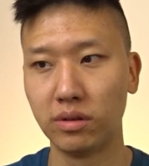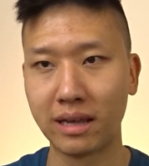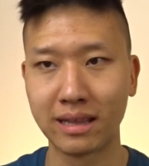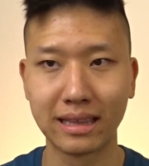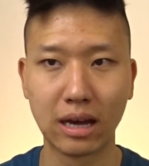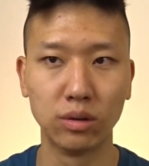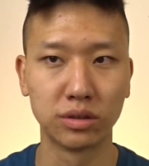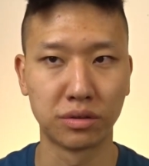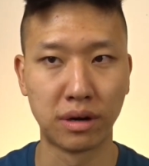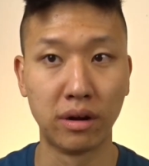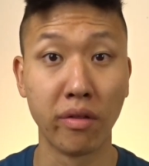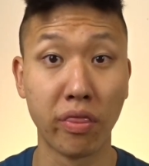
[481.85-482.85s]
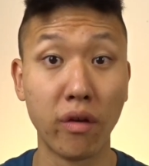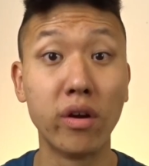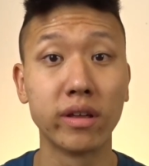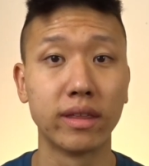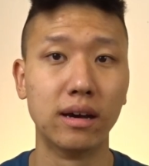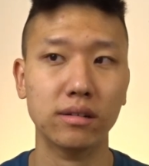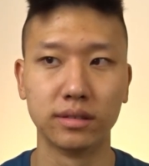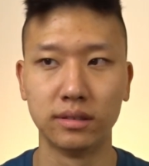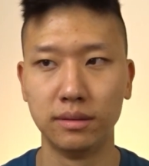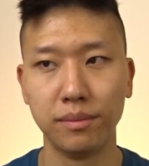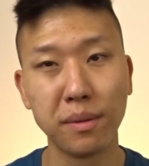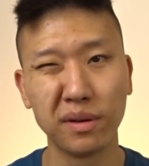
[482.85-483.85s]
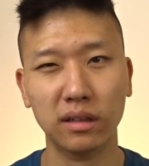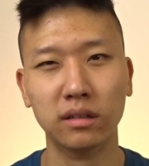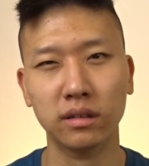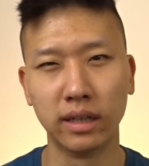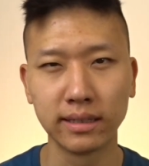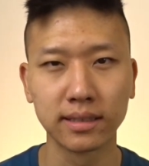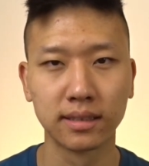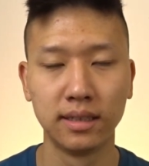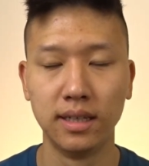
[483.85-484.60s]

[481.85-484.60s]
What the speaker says: I think that was around 30,000, maybe a little less.